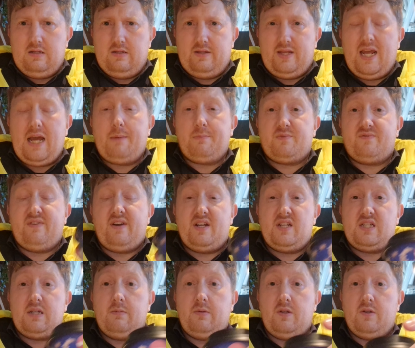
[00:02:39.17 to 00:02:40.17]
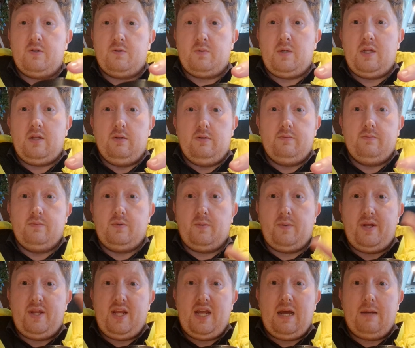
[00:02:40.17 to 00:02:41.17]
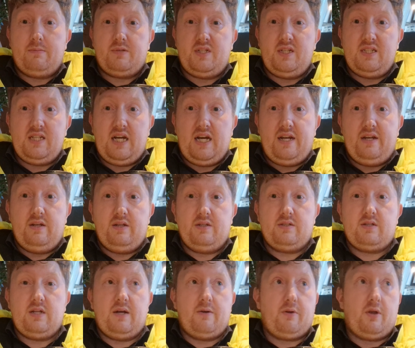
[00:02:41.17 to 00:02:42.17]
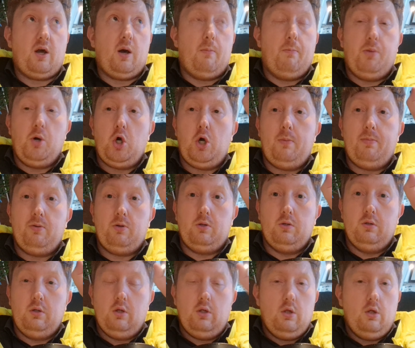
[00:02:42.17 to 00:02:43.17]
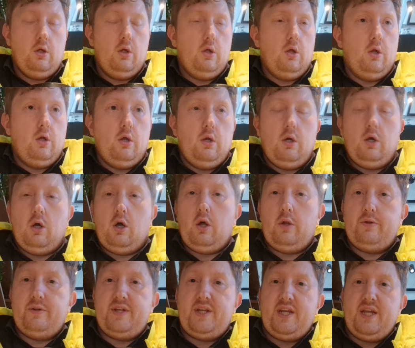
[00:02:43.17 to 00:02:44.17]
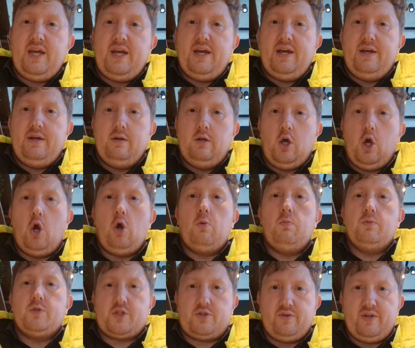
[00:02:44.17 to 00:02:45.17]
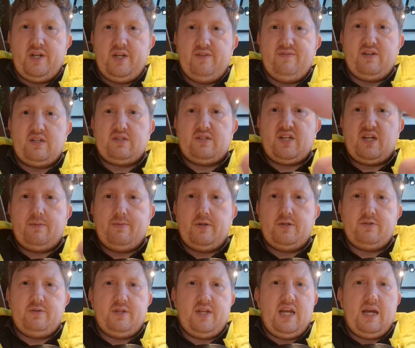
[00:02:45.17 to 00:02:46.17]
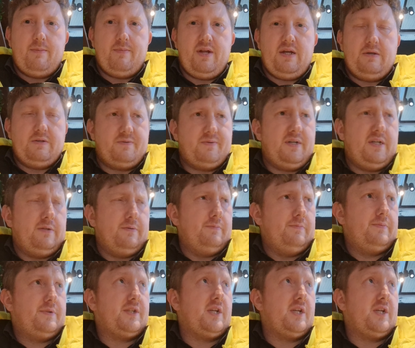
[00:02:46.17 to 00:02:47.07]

The app's very similar as well. The way the app's designed, it's now got a bauble on the home screen. I've had to take a picture of the app now as well.